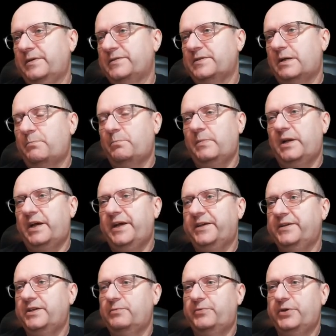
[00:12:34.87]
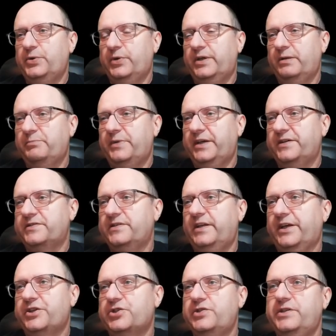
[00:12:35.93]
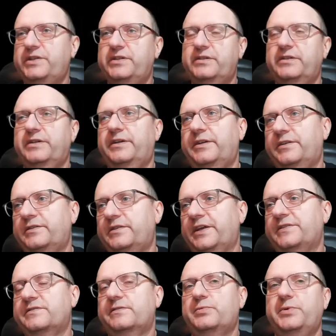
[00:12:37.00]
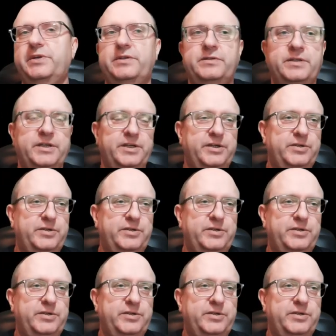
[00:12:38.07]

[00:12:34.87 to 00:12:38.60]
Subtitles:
some like it when you can make a selection here, and in the next screen